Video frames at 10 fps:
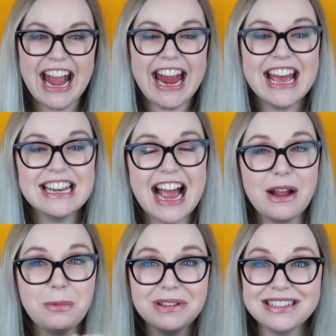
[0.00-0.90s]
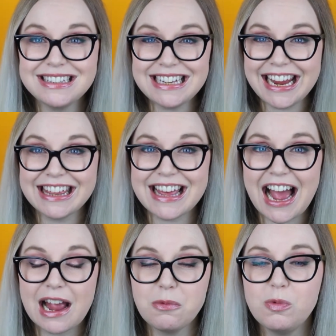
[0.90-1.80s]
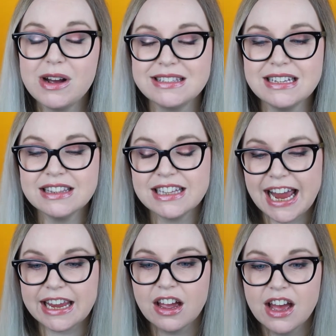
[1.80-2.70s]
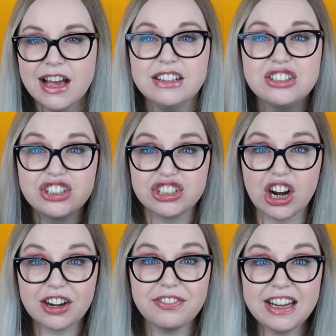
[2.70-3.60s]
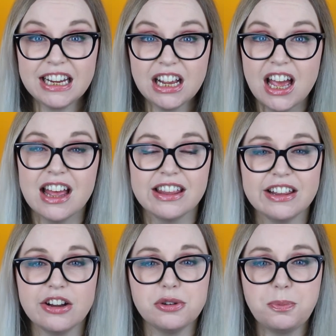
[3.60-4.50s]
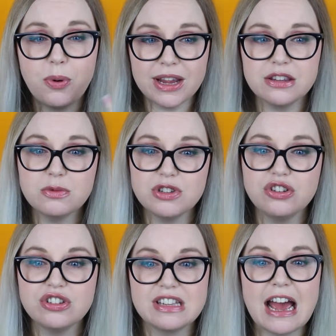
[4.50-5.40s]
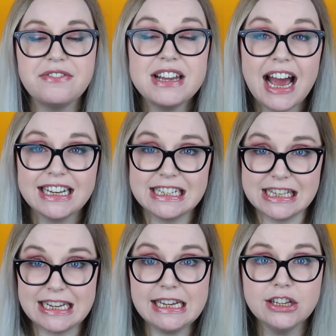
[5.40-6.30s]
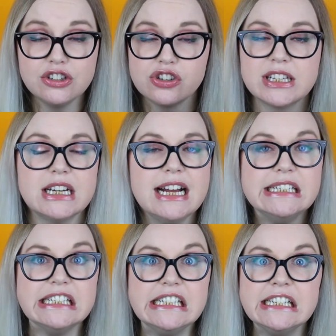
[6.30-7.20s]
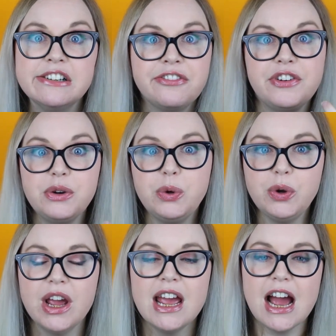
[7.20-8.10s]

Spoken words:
I will say that I wasn't like starving. Like, there's points when you just haven't had anything to eat and you're like, I need food.